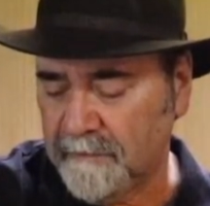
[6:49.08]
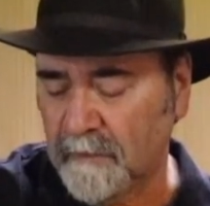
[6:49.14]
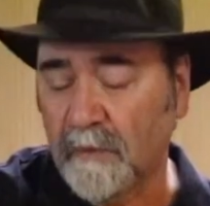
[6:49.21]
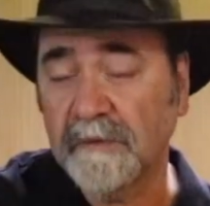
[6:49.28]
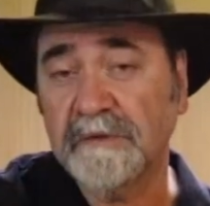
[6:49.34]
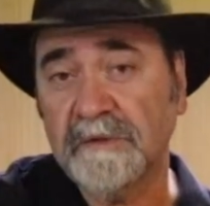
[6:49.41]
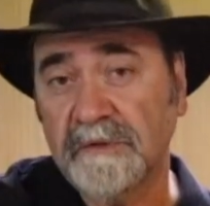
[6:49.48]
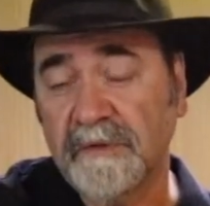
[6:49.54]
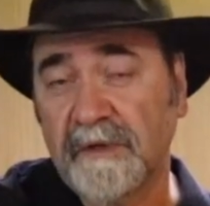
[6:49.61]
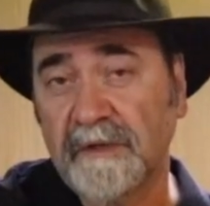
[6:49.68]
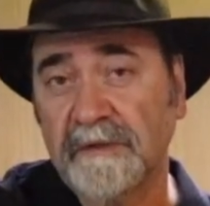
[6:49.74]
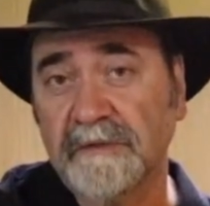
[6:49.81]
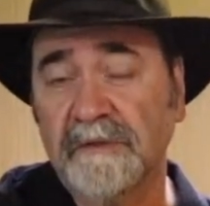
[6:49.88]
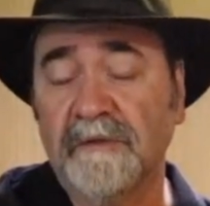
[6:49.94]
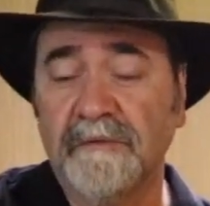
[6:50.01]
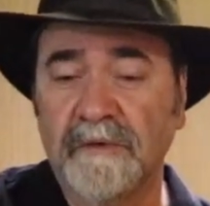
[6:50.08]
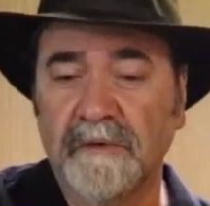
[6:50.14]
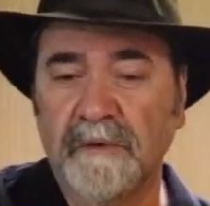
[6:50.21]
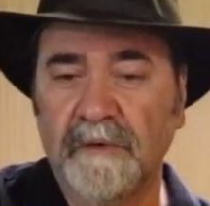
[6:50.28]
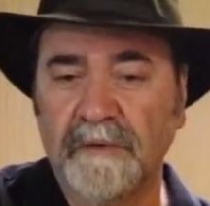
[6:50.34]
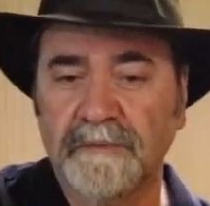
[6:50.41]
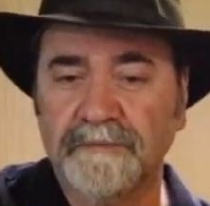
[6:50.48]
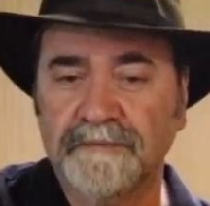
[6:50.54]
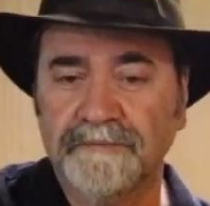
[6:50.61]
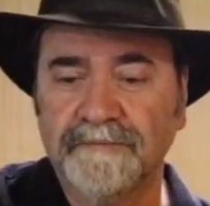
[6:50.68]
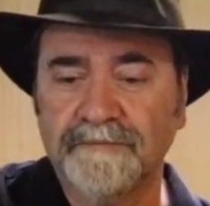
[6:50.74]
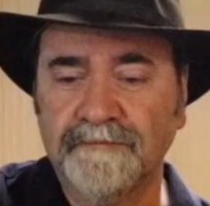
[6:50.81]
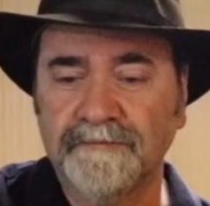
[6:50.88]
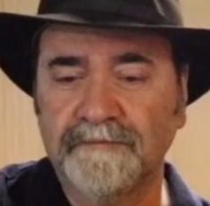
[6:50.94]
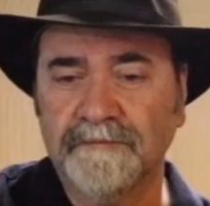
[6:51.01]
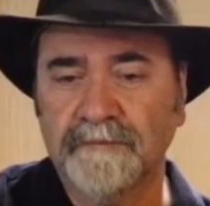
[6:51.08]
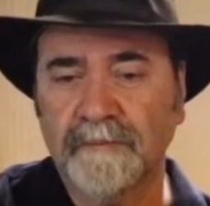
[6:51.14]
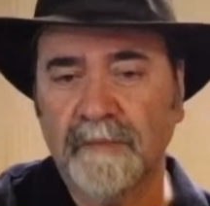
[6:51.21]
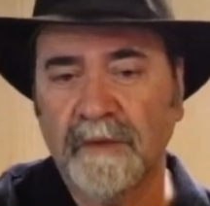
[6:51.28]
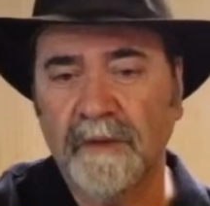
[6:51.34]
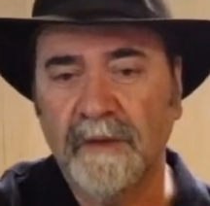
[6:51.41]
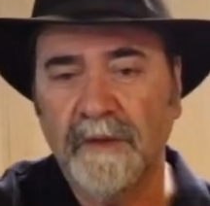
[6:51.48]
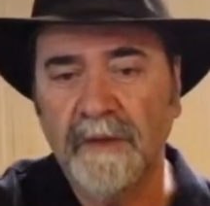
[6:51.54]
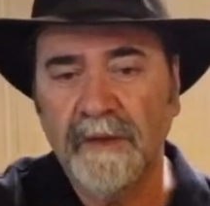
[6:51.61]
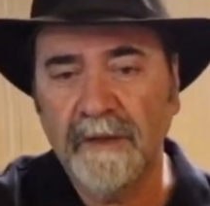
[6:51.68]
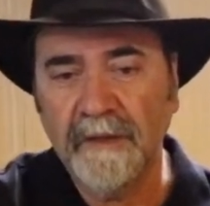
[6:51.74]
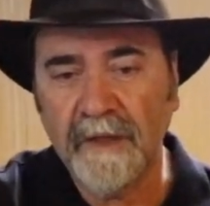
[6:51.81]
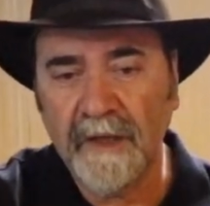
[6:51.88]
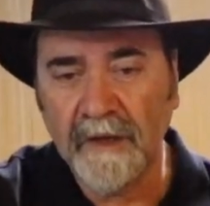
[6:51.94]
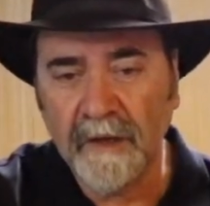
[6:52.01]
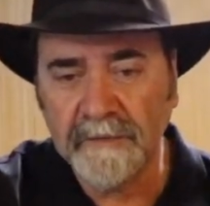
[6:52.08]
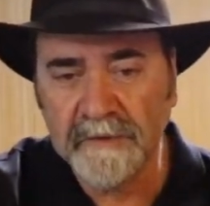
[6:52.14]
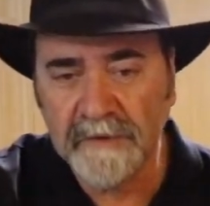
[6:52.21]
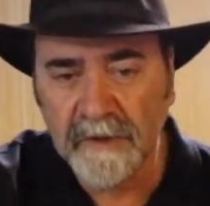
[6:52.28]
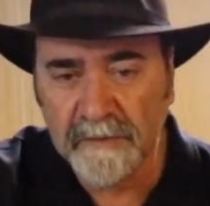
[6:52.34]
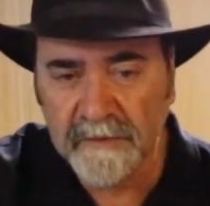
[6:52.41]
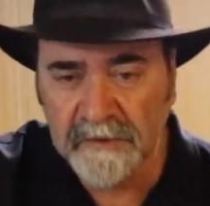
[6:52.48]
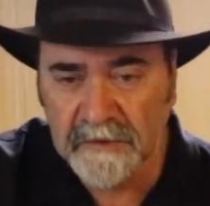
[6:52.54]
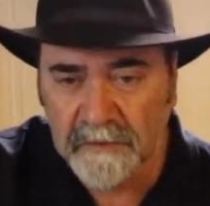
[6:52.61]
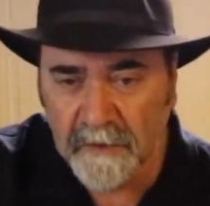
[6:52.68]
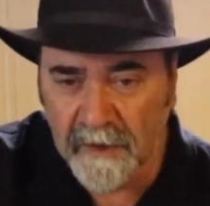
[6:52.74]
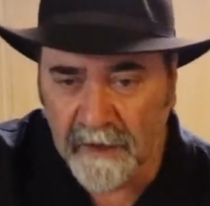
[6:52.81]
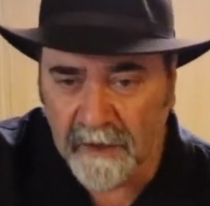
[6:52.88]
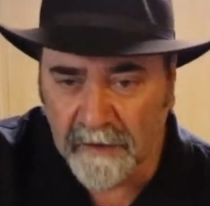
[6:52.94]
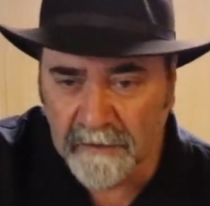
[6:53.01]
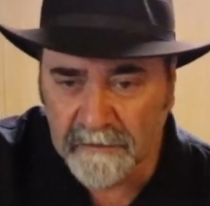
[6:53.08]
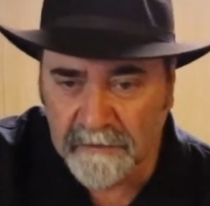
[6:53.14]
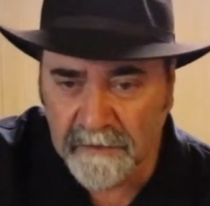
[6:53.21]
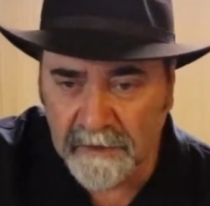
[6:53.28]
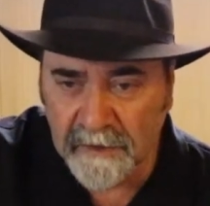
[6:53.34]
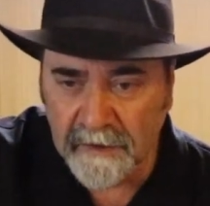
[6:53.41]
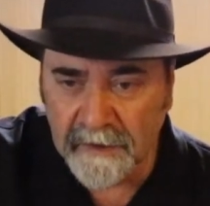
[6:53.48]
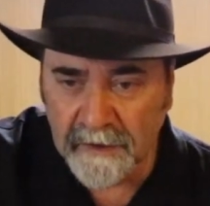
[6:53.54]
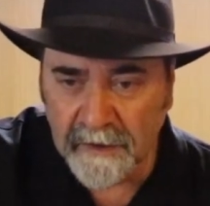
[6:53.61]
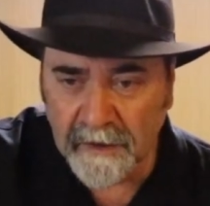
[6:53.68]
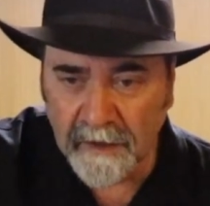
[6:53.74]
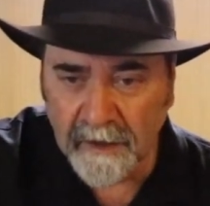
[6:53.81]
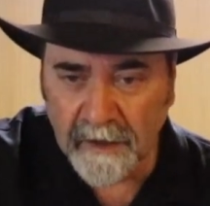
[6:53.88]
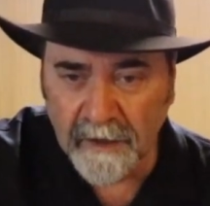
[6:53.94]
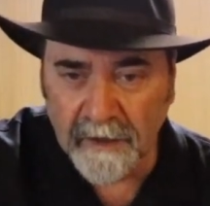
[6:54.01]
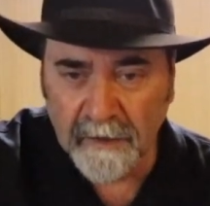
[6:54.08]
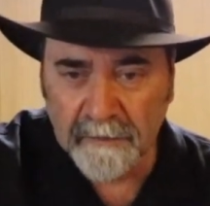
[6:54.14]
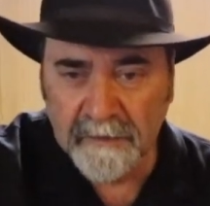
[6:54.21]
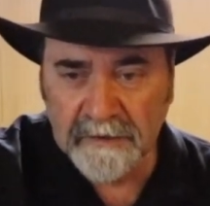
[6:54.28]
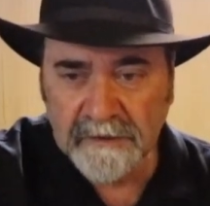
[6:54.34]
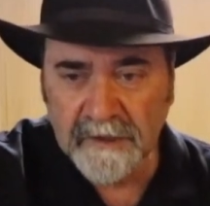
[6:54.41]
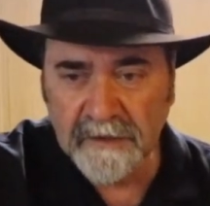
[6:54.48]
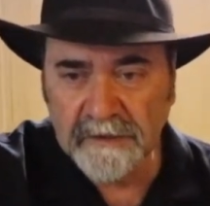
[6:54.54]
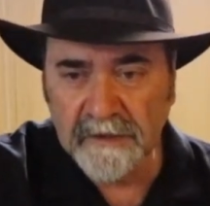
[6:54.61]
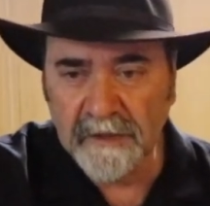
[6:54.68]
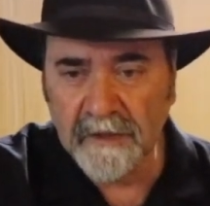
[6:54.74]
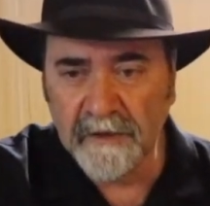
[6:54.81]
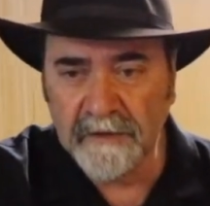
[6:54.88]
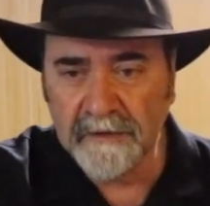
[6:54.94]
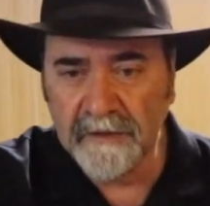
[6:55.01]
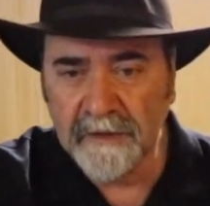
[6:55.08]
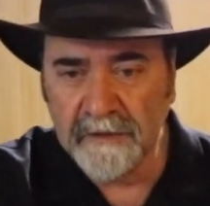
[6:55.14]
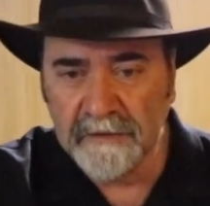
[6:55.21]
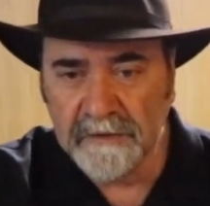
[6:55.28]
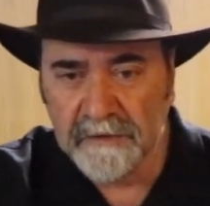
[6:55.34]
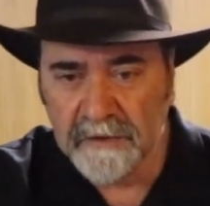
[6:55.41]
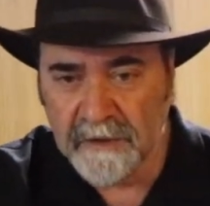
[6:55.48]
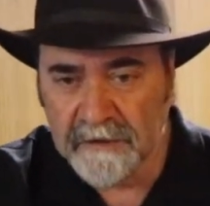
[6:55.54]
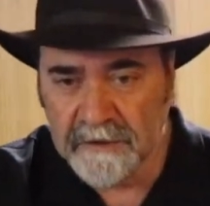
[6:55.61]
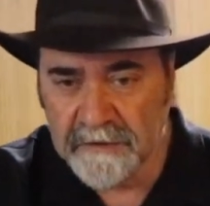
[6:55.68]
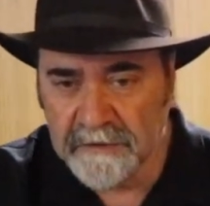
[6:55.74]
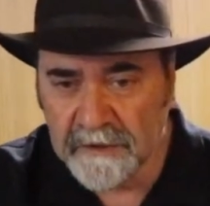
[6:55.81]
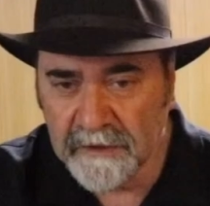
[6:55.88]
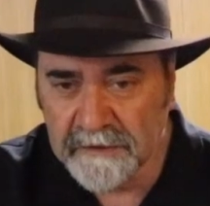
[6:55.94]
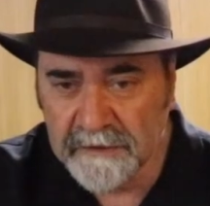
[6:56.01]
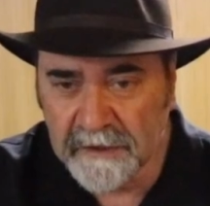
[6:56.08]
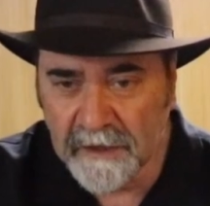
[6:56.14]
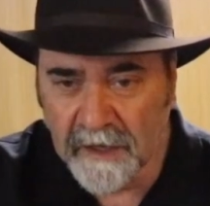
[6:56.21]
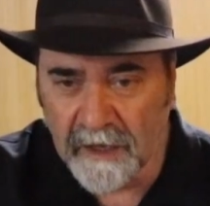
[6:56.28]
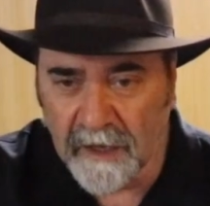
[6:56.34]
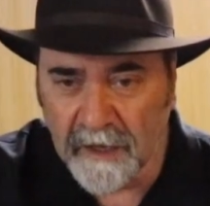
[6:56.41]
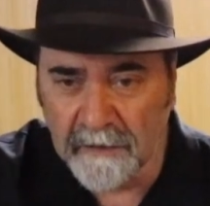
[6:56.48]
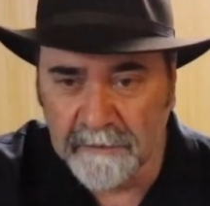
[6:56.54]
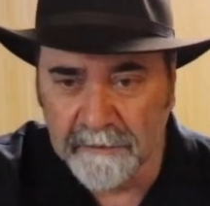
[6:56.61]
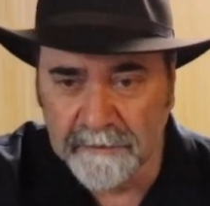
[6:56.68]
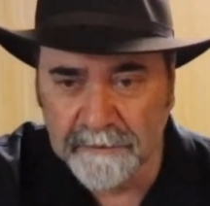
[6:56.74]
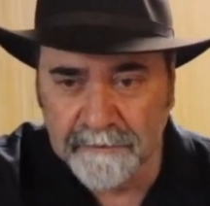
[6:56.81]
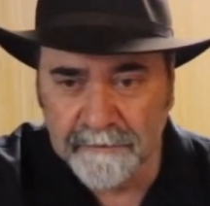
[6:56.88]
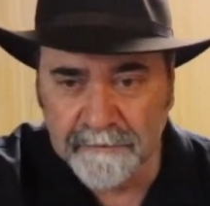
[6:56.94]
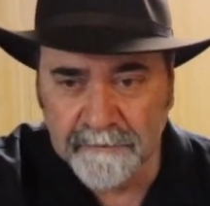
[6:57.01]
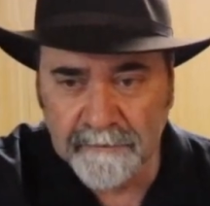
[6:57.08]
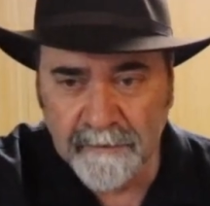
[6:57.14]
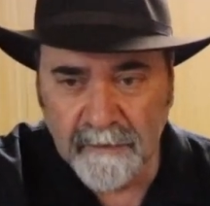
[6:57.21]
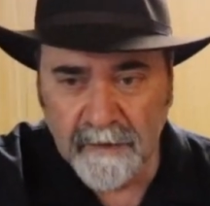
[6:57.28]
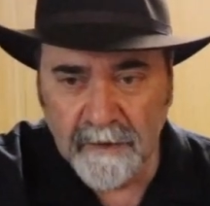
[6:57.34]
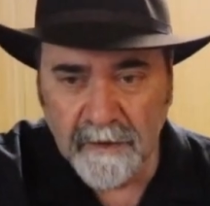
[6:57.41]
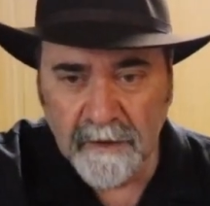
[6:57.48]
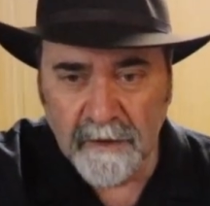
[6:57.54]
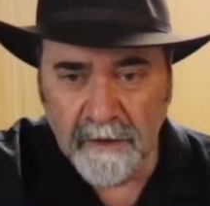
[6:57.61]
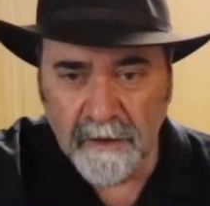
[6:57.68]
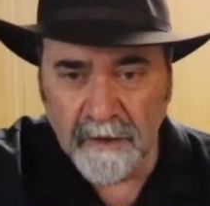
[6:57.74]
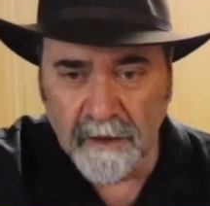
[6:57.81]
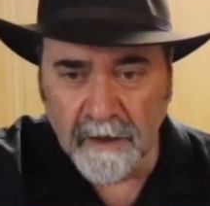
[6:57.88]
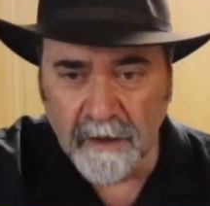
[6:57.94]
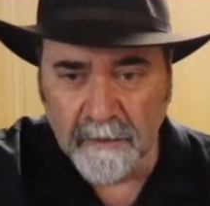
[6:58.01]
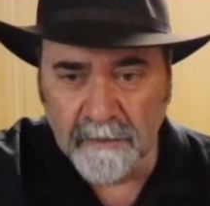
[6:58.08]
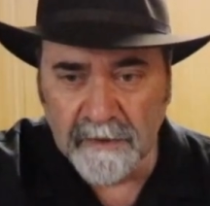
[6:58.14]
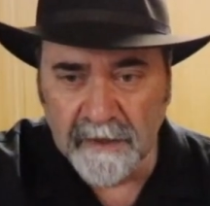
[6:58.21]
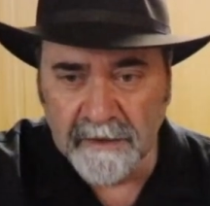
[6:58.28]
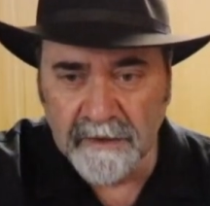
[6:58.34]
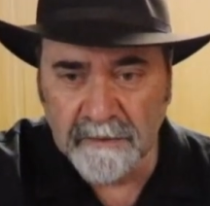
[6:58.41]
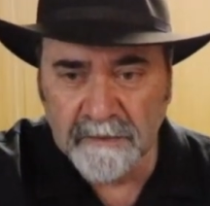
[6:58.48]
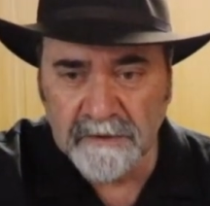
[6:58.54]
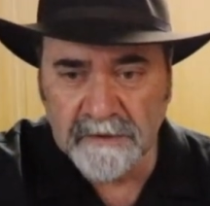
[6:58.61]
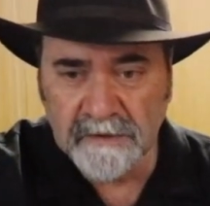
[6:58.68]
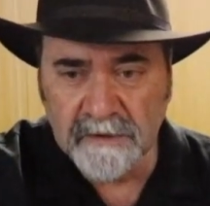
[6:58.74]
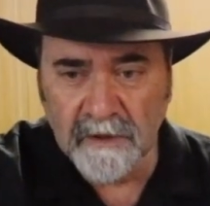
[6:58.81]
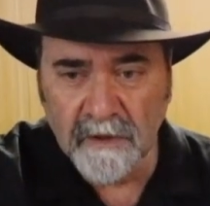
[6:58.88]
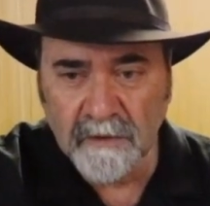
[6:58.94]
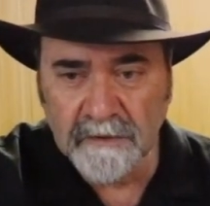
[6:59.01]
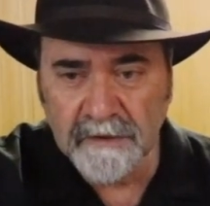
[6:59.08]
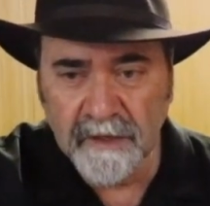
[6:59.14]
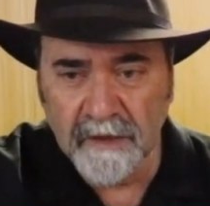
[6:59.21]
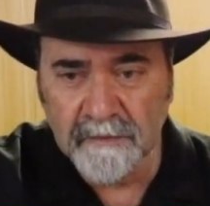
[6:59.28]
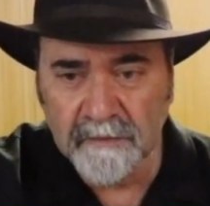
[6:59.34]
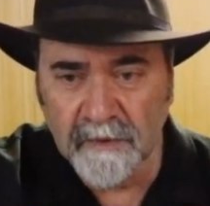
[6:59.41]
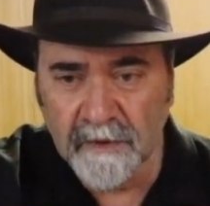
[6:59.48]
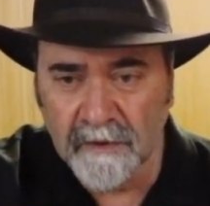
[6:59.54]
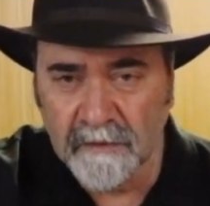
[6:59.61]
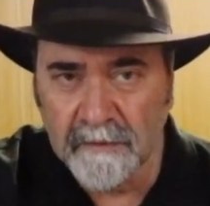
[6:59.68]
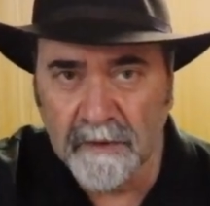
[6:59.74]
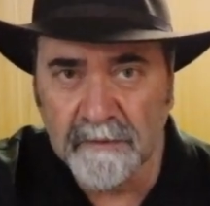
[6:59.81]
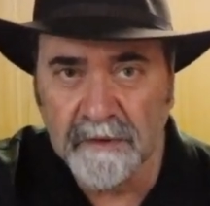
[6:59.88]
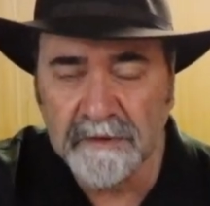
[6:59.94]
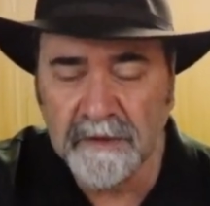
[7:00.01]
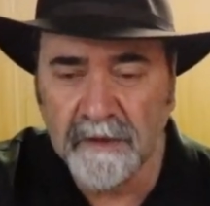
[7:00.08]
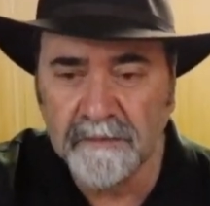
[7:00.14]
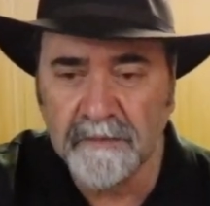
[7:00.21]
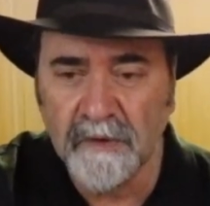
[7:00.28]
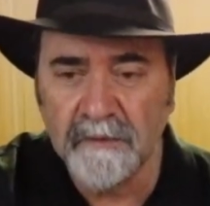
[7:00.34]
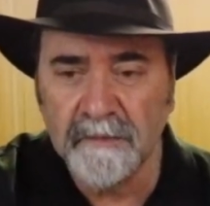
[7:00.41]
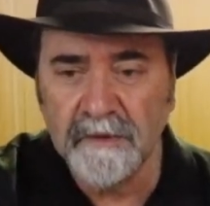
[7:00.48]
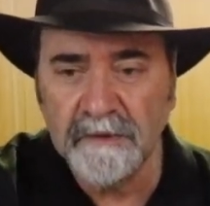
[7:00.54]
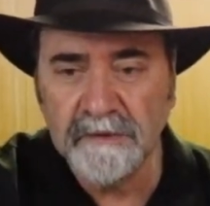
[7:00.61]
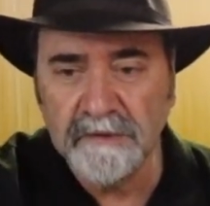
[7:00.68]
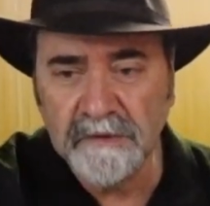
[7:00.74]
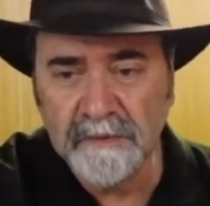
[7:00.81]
or the strings of the chord. Okay, up to number 12. It says here in the instructions on top, play them a slow tempo. Remember, tempo means